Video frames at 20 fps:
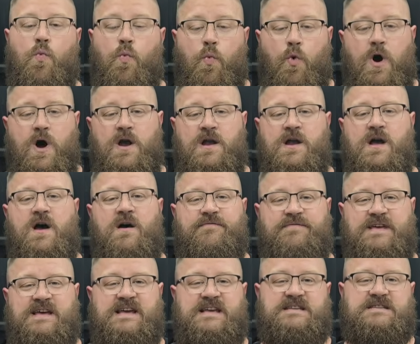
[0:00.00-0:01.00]
one
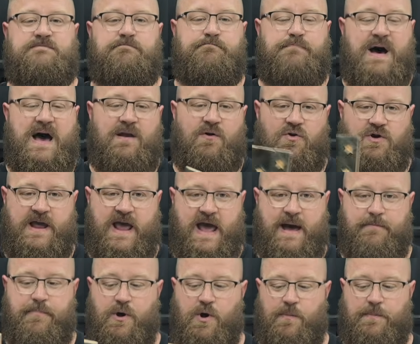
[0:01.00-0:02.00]
of these bottle
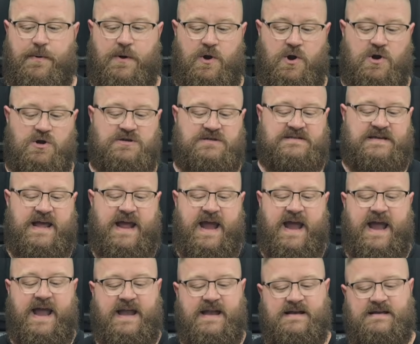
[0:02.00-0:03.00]
cap openers
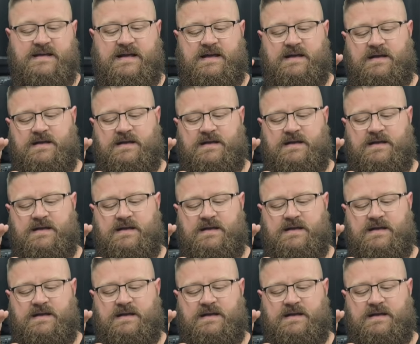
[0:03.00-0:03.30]
and